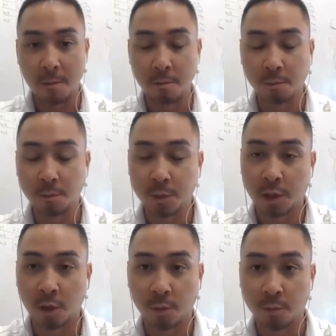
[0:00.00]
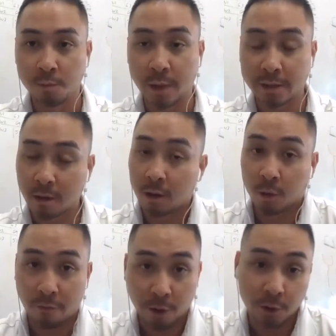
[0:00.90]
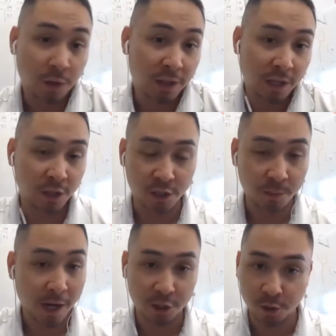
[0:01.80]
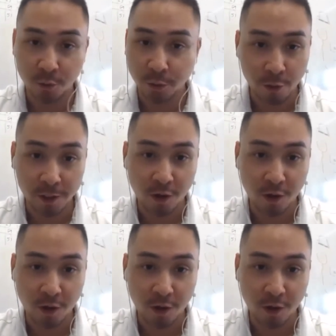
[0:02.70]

So that's also a very unique thing. You just buy shares with your credit card.